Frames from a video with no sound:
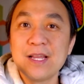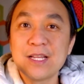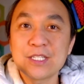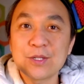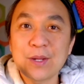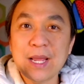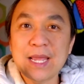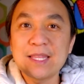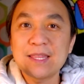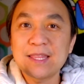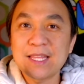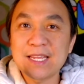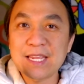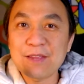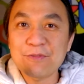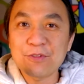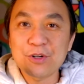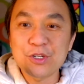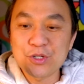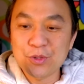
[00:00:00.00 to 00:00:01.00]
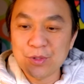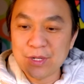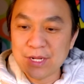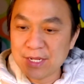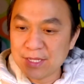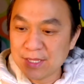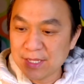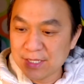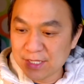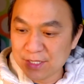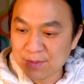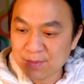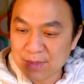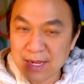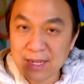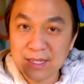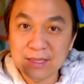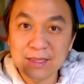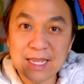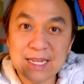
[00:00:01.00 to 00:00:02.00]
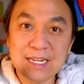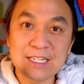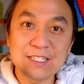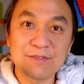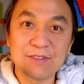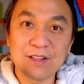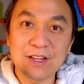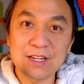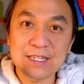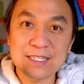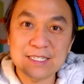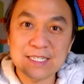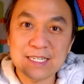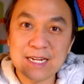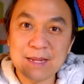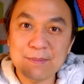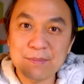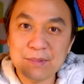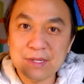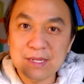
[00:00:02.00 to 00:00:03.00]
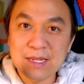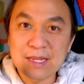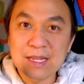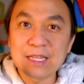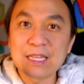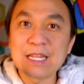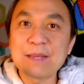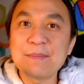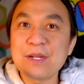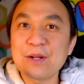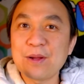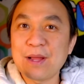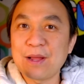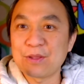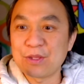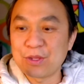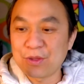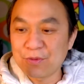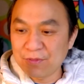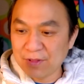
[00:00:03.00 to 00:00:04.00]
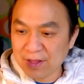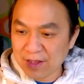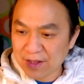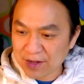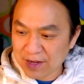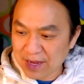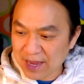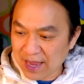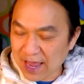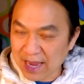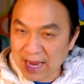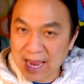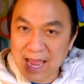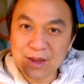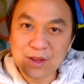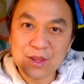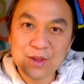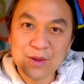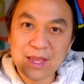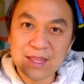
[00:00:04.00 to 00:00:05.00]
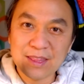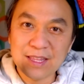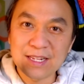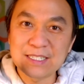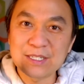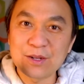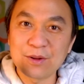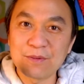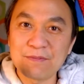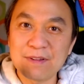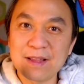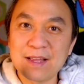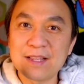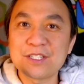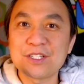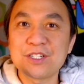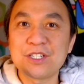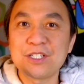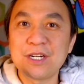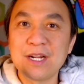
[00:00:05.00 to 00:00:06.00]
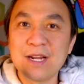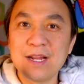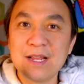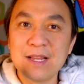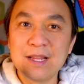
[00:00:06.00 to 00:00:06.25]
So hey, thank you for joining. This is my latest vlogging setup. Let me know how you vlog. Like, how do you get things going faster?